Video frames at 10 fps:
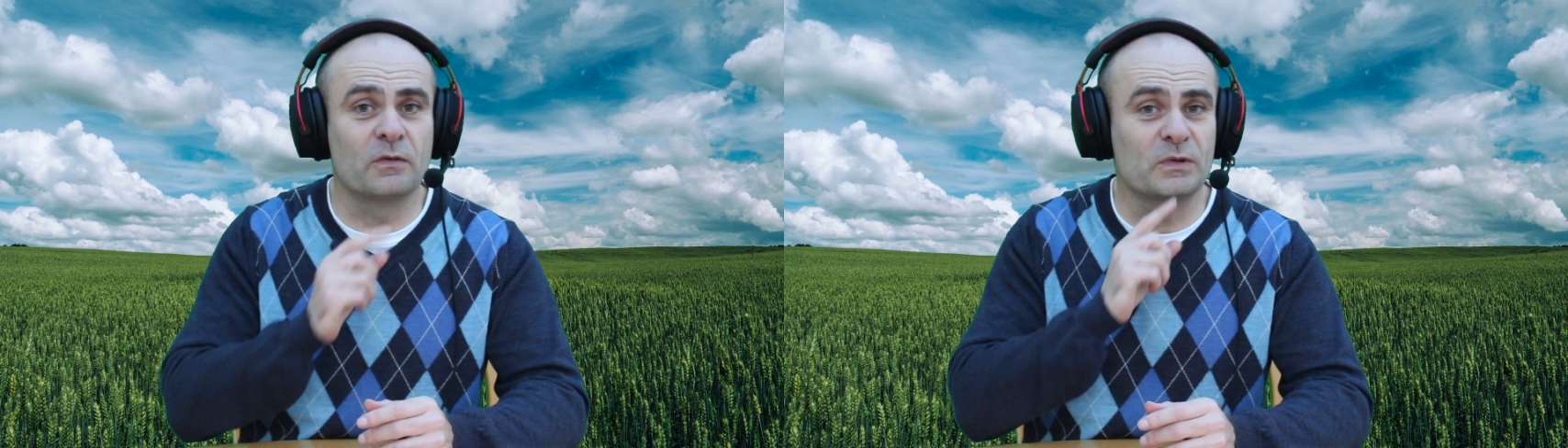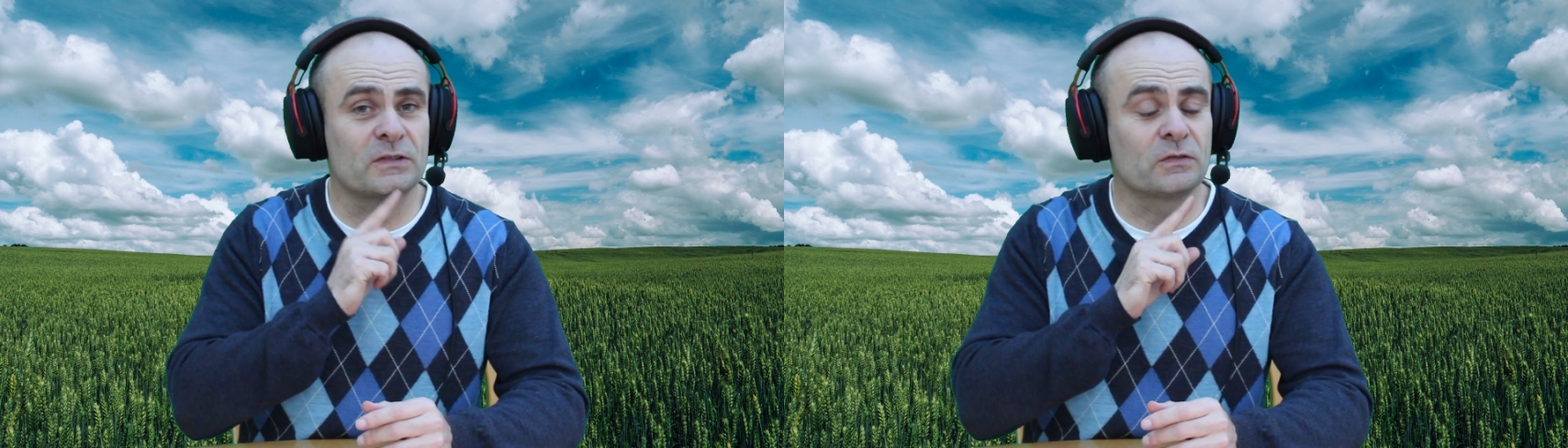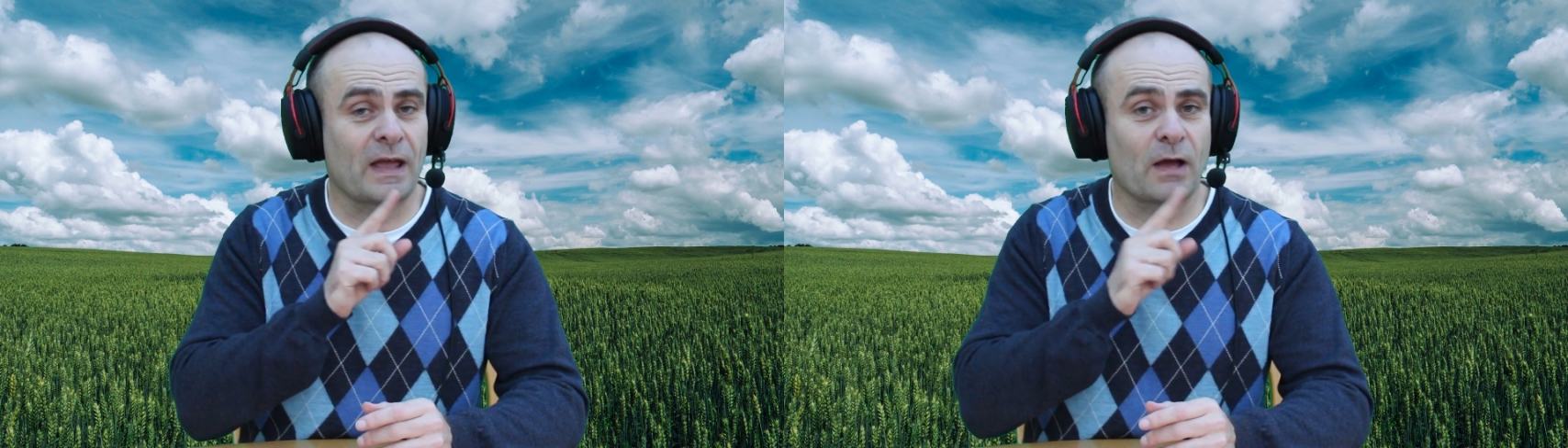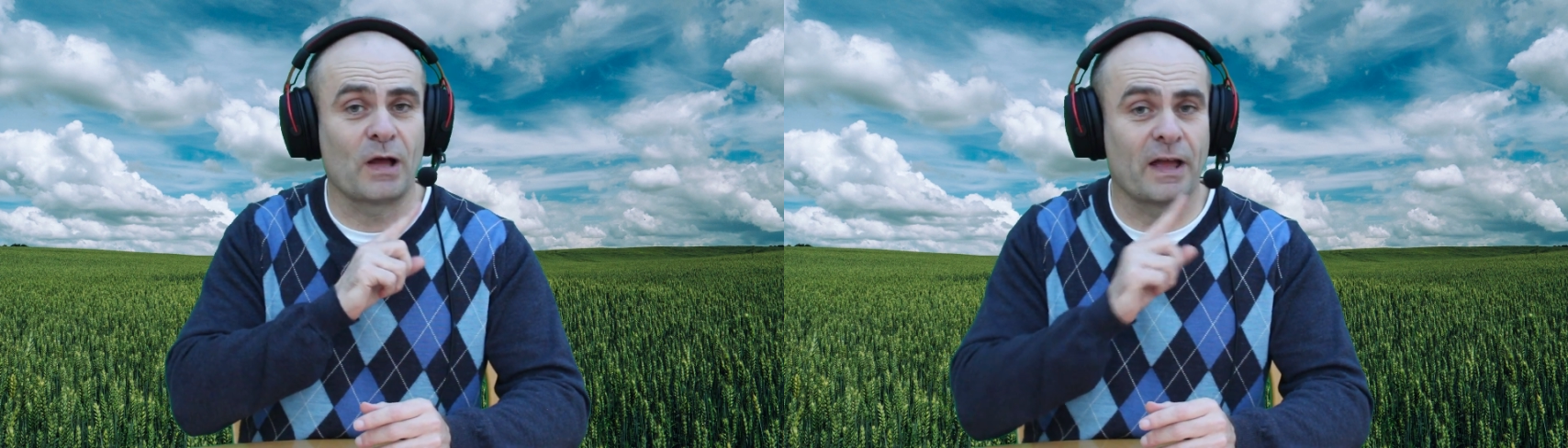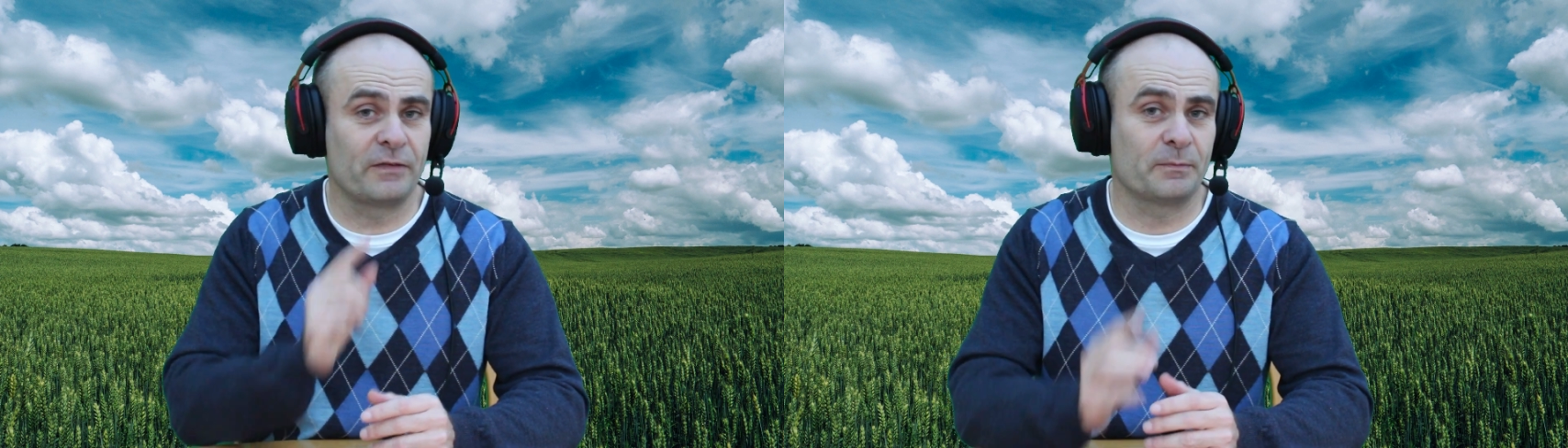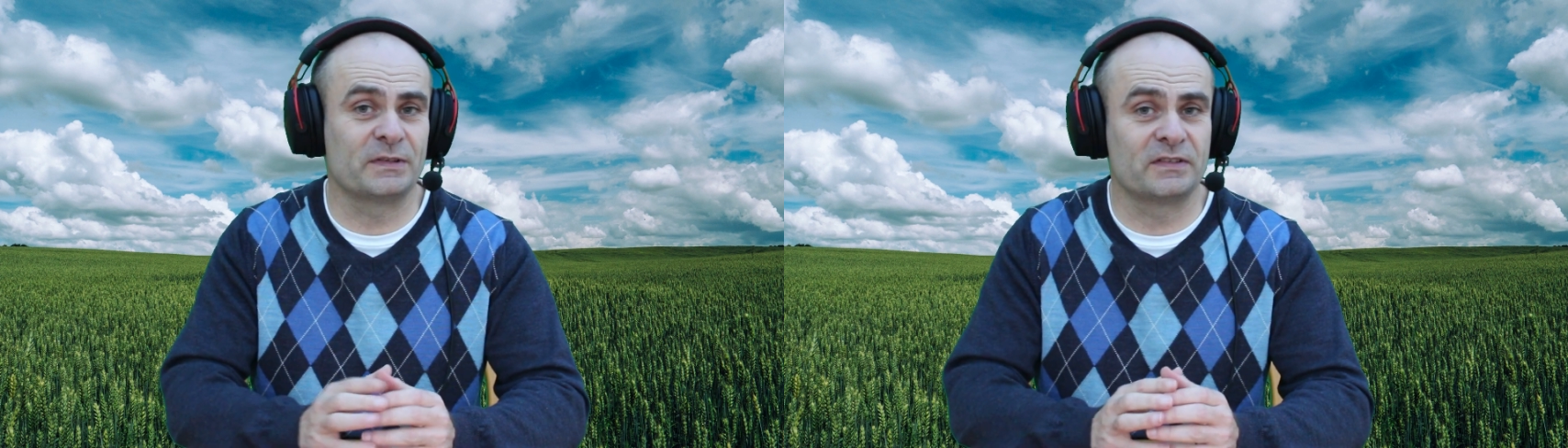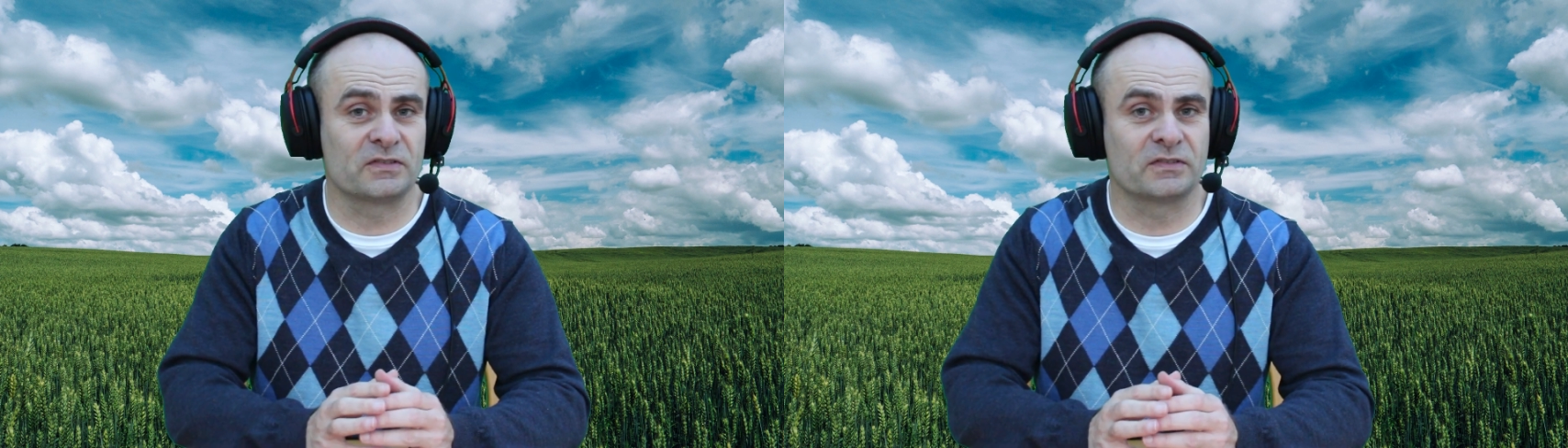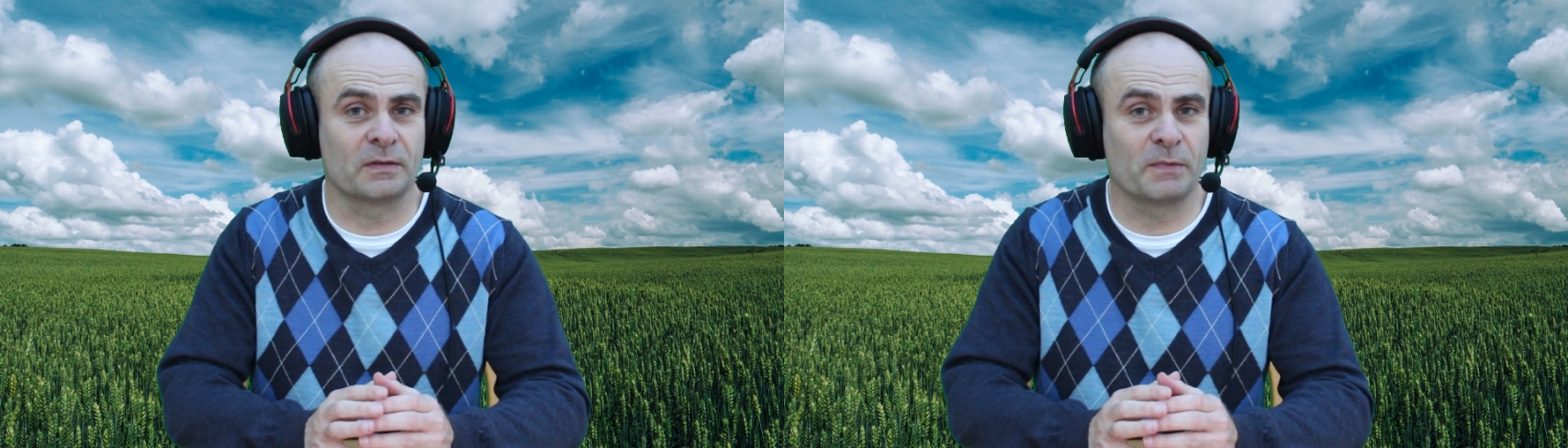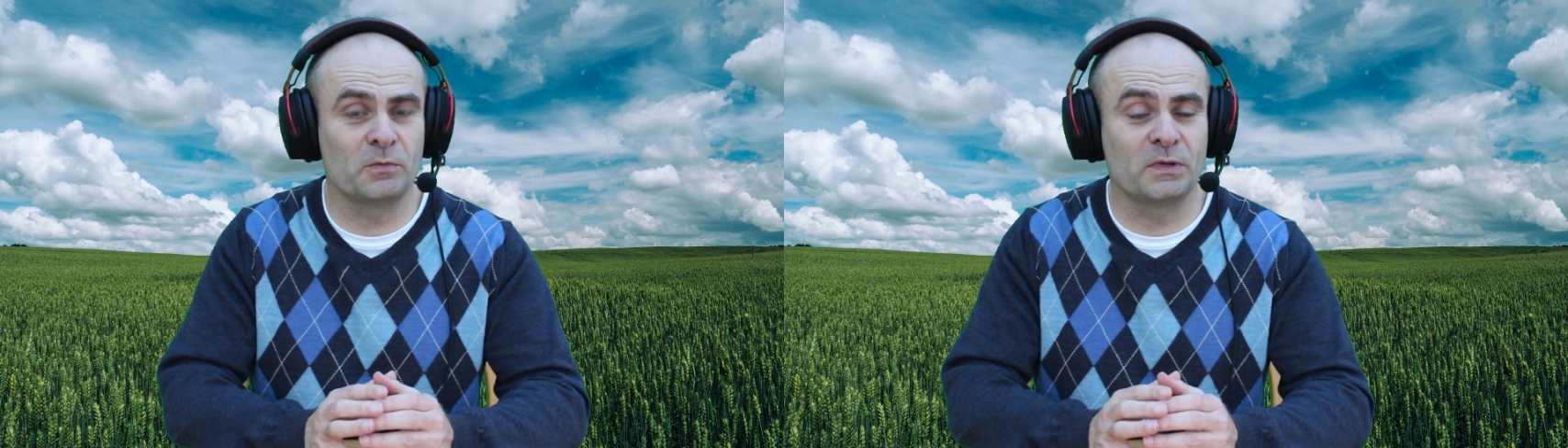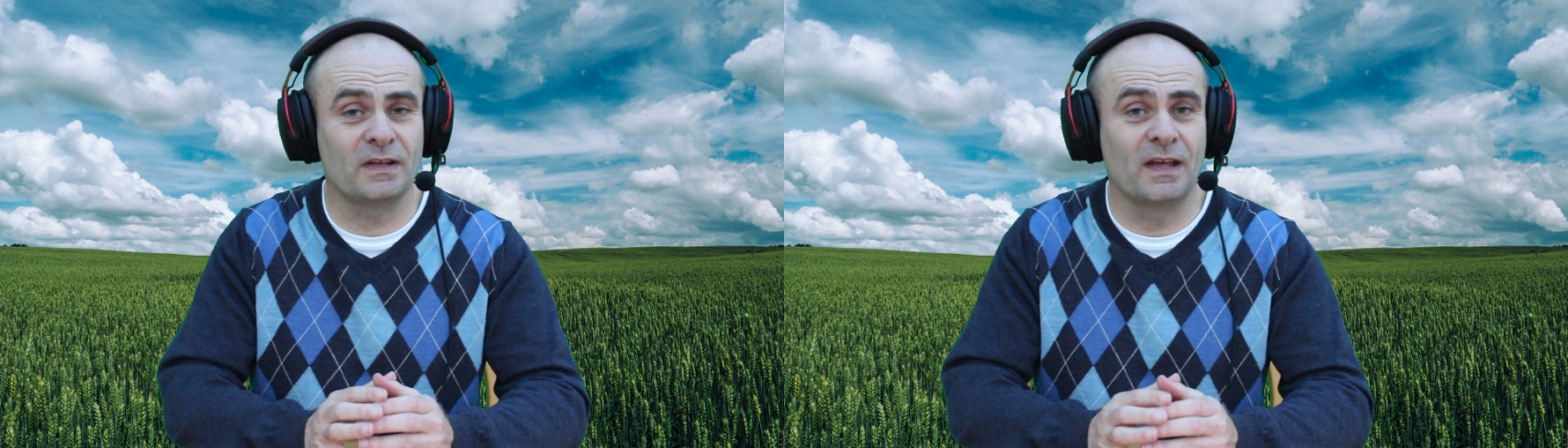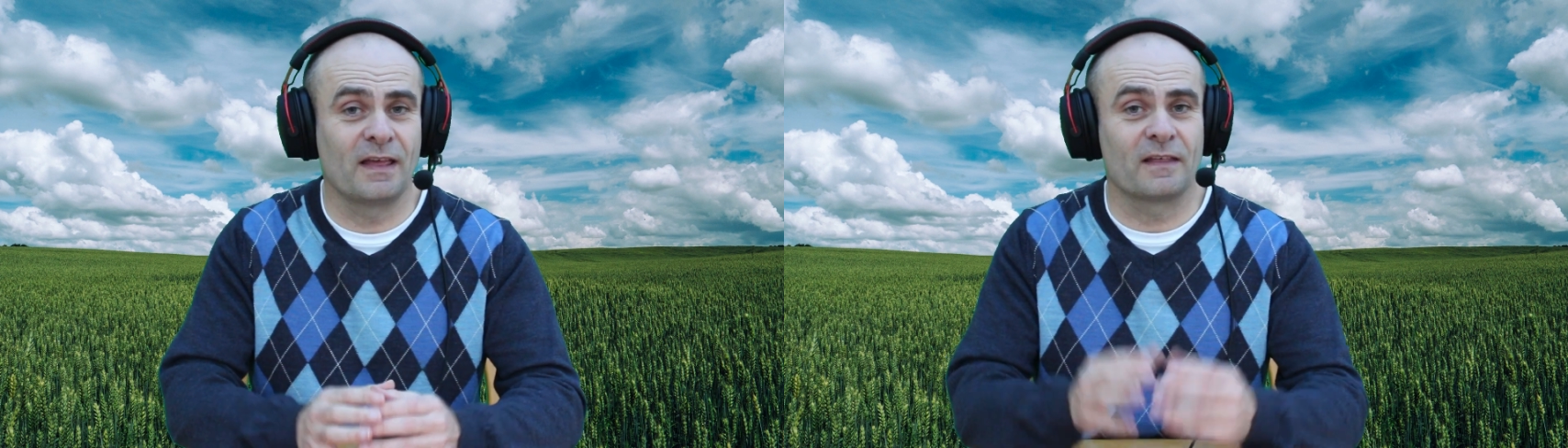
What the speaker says: which is how I have it positioned at the moment.